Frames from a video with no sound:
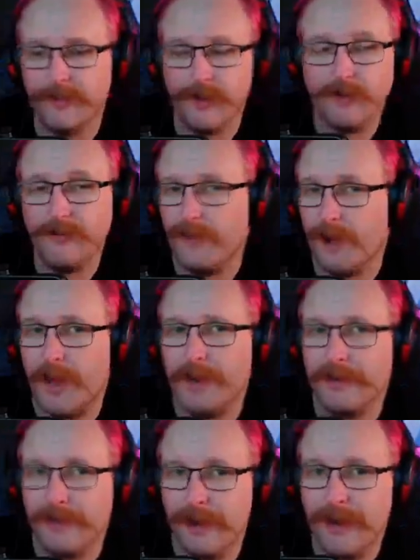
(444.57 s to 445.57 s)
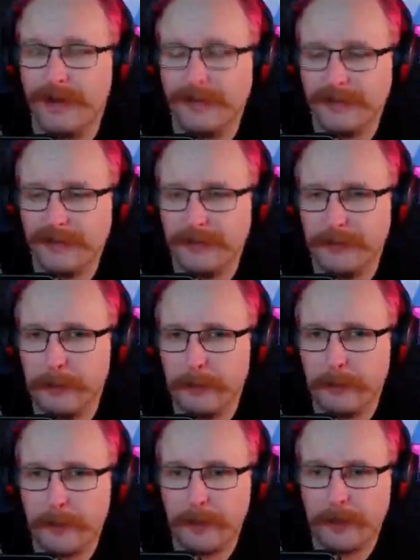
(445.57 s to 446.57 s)
you're flying around
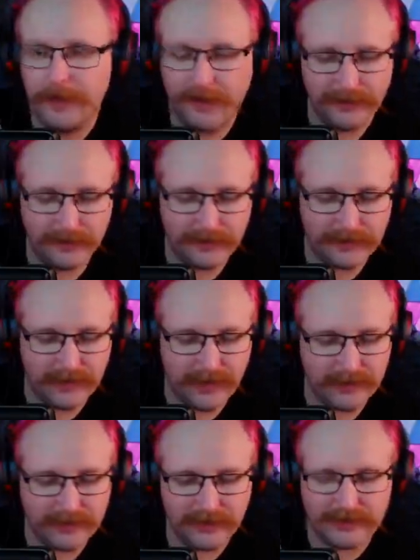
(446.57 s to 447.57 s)
and you decide to just